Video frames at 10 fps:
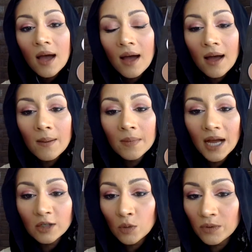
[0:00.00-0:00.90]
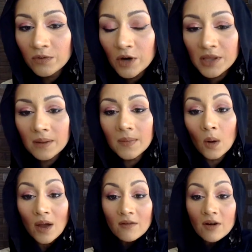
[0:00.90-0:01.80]
I don't prefer them.
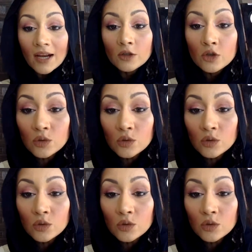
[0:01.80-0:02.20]
However, I